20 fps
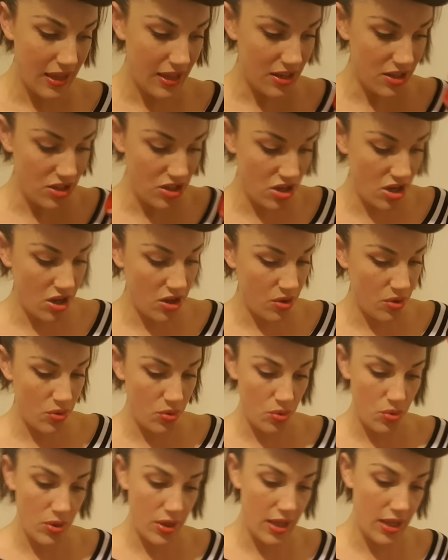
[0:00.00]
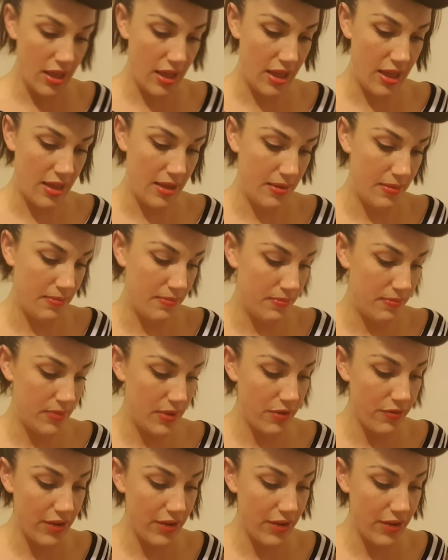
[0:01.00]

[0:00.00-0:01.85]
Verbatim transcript: no um,